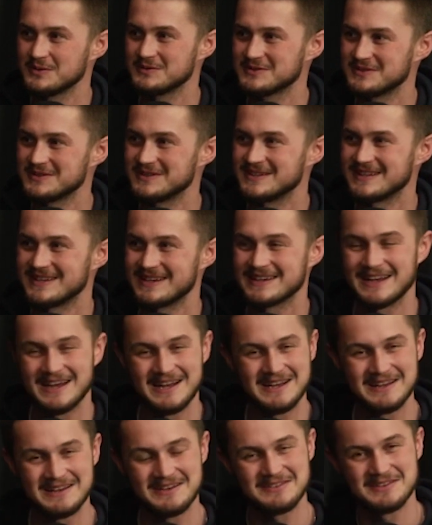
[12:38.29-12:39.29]
So then I got
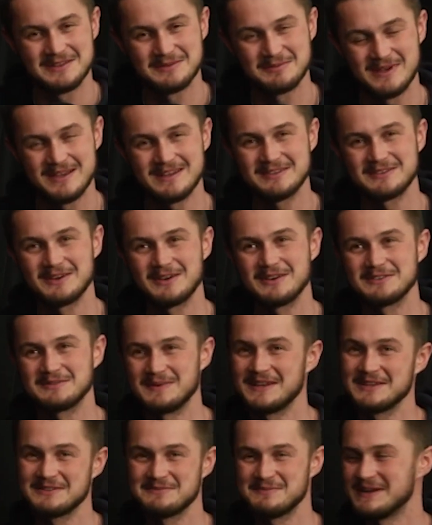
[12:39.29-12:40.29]
it, and I was like, man, that's awesome,
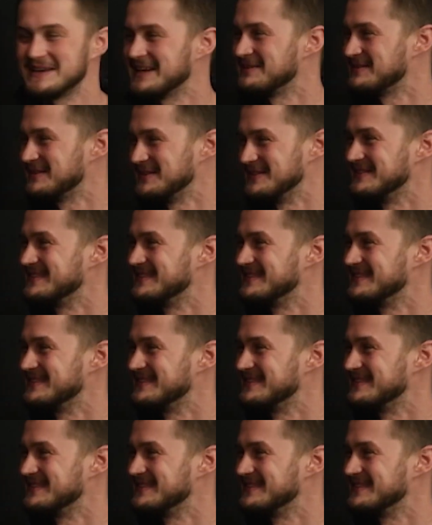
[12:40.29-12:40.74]
man. It's my name too.